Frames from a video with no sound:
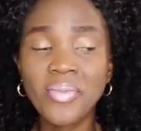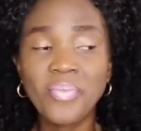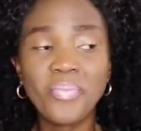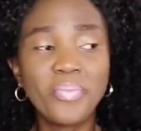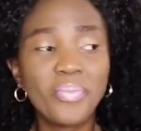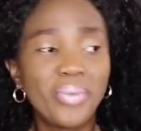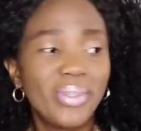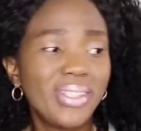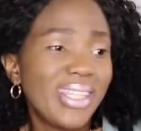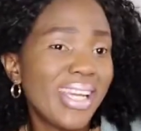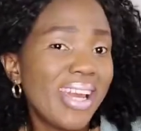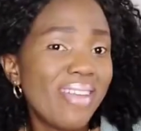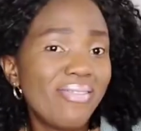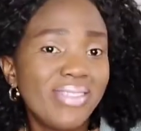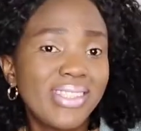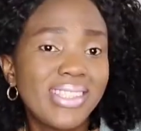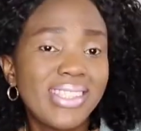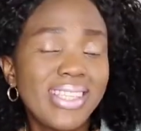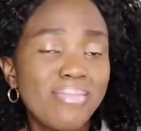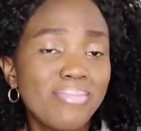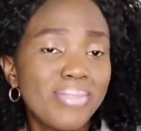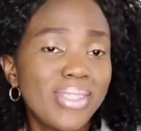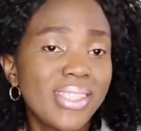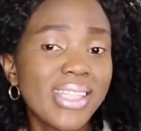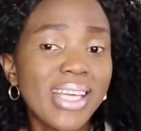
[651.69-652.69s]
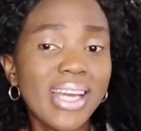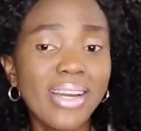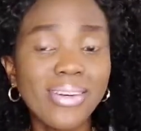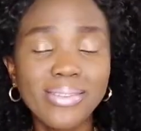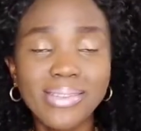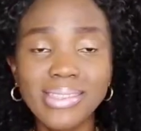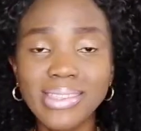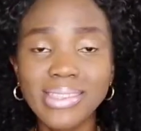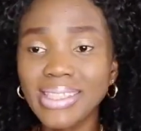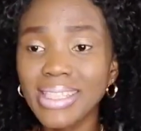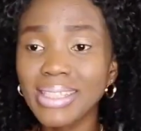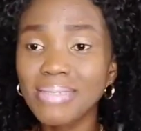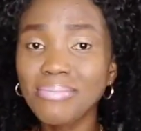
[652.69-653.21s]
But they have the same style,
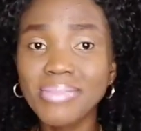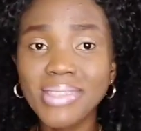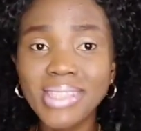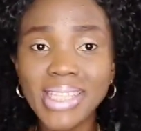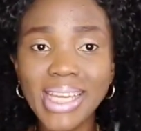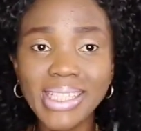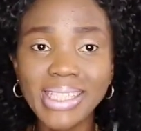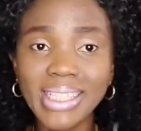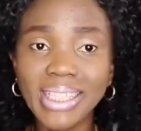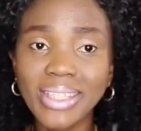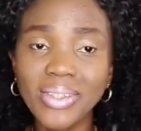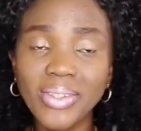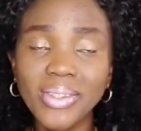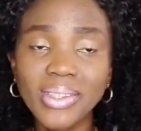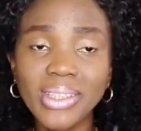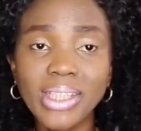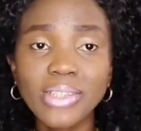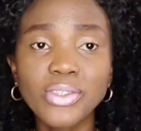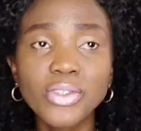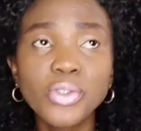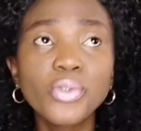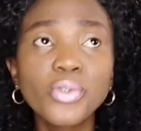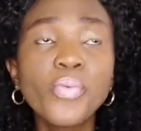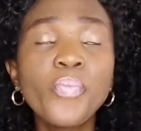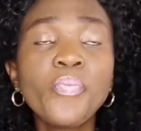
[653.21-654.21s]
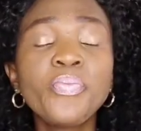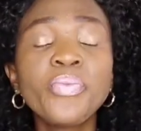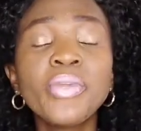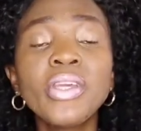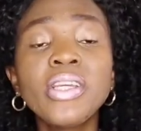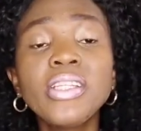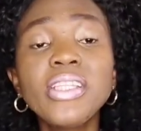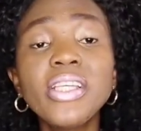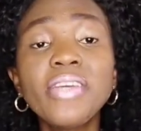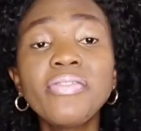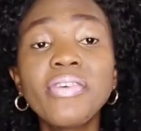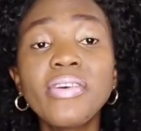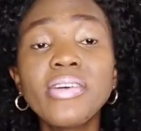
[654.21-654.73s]
the same size, and all that. So
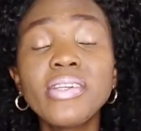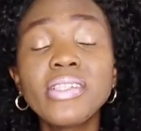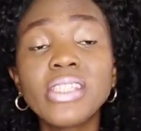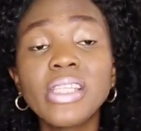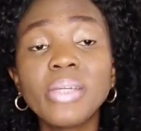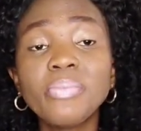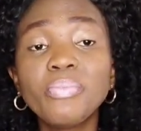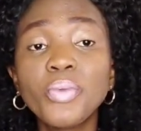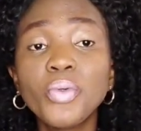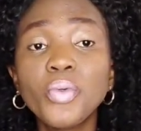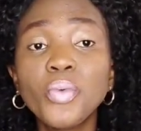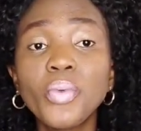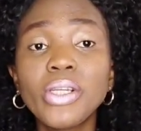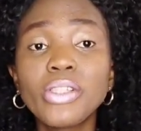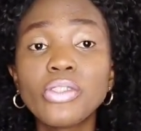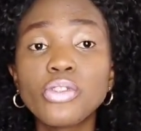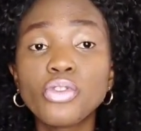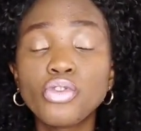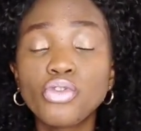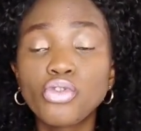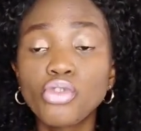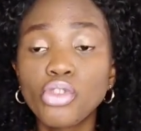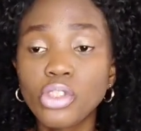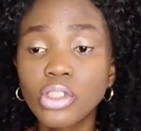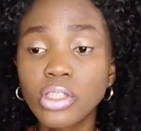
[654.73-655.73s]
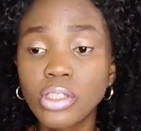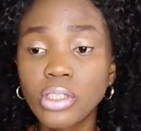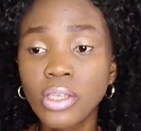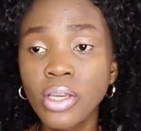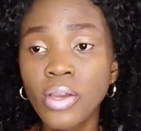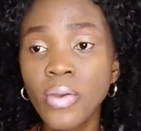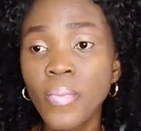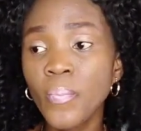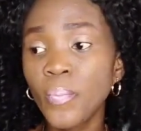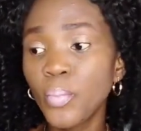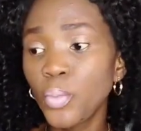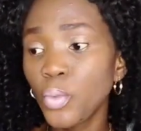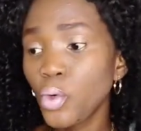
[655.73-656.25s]
it's a very simple way to just
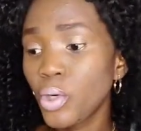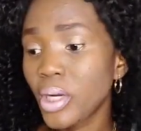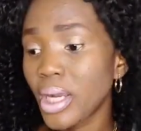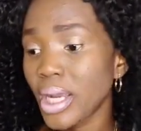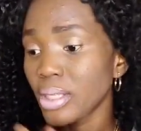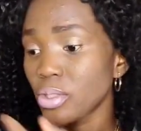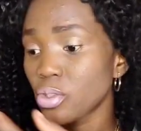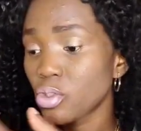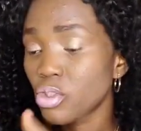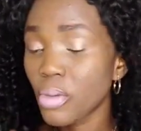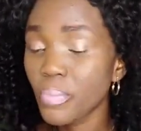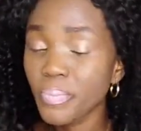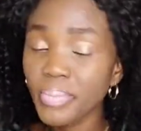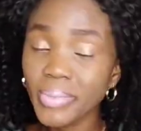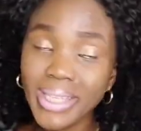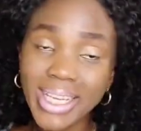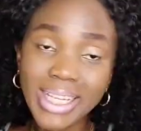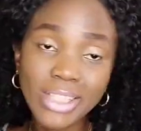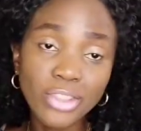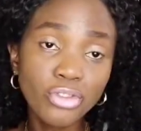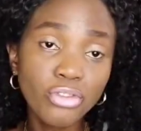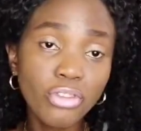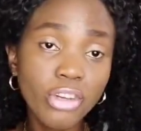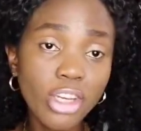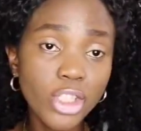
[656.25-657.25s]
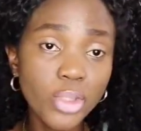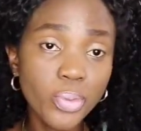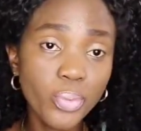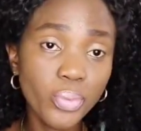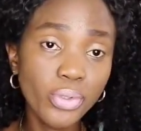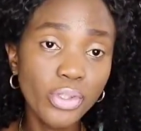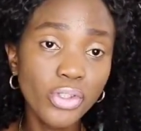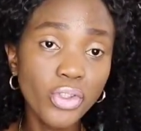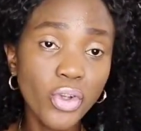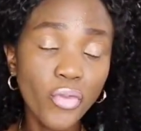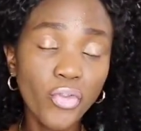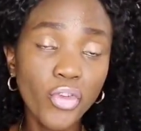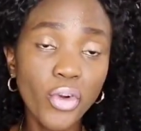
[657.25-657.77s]
look at something and draw
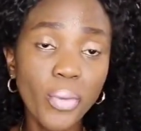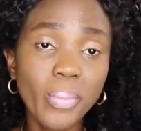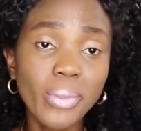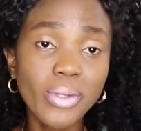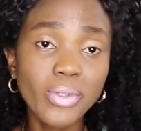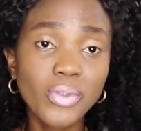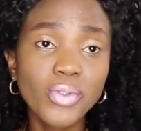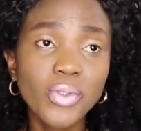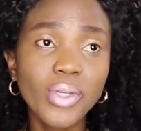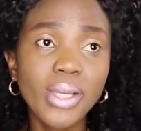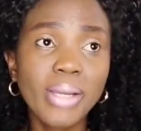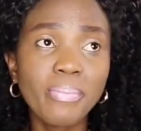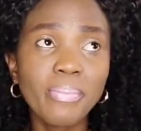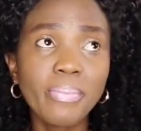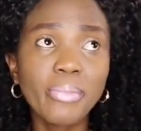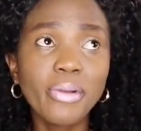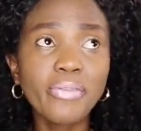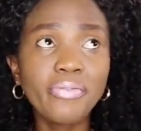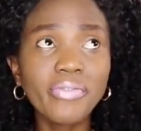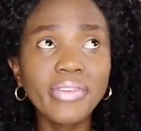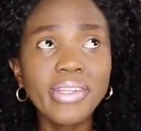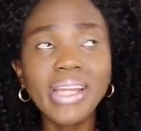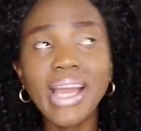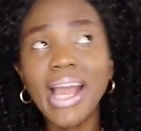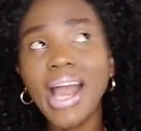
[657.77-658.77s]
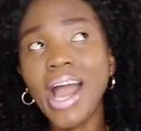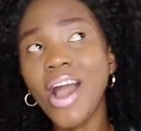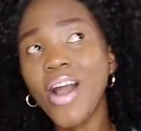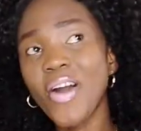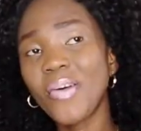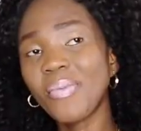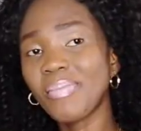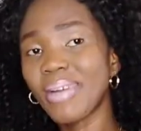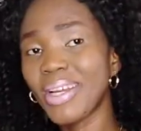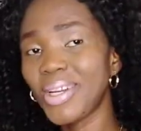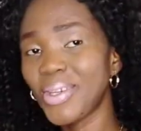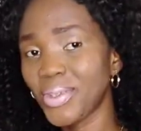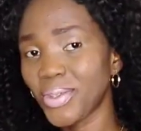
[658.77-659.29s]
inspiration from it. So I'm loving how
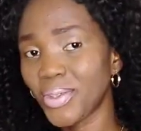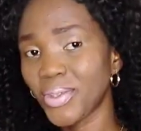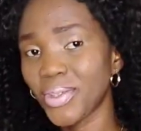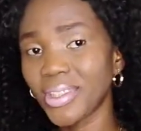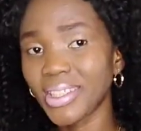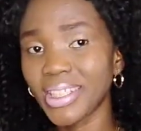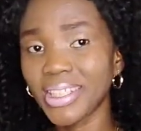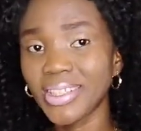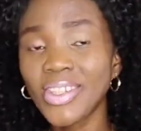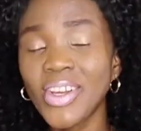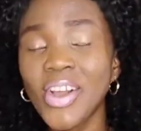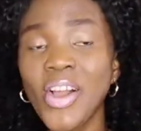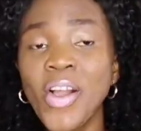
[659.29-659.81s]
my look turned out.